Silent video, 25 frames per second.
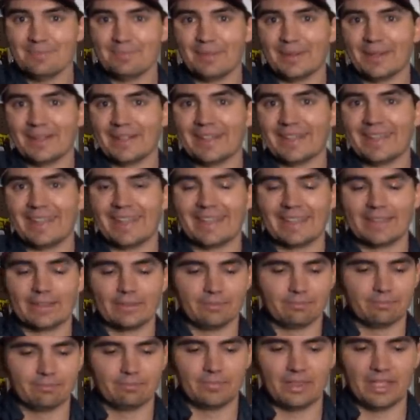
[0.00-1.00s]
But
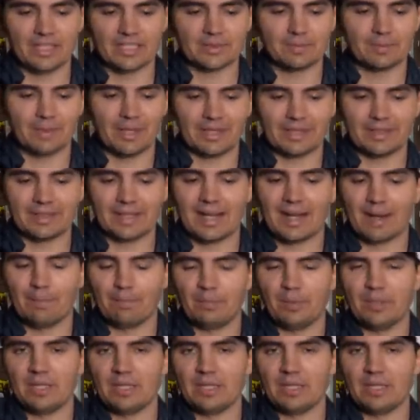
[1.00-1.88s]
again, this might not